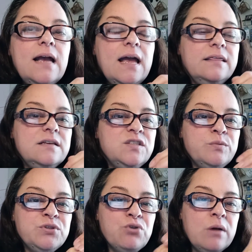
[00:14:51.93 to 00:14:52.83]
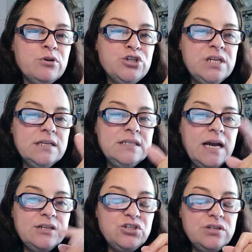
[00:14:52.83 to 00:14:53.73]
And this subscriber, she
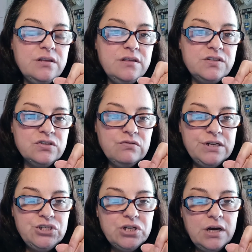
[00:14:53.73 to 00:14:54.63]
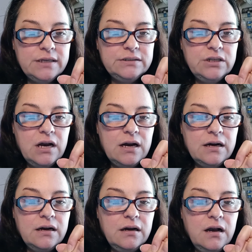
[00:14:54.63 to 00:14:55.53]
attached the screenshot
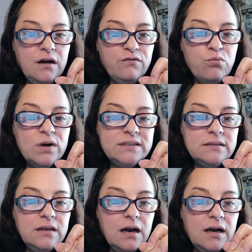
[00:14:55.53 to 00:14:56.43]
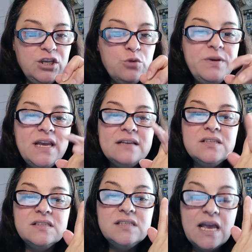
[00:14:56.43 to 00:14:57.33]
of what
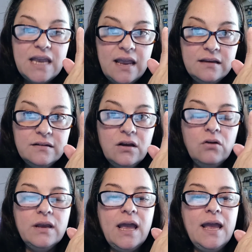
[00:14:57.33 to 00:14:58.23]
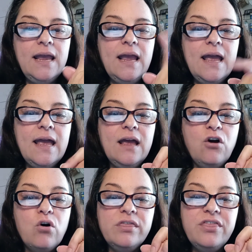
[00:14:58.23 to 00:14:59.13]
UPS is saying, okay,
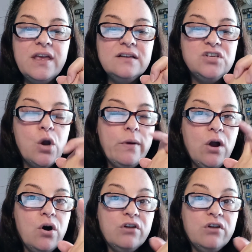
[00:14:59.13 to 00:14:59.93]
and on things going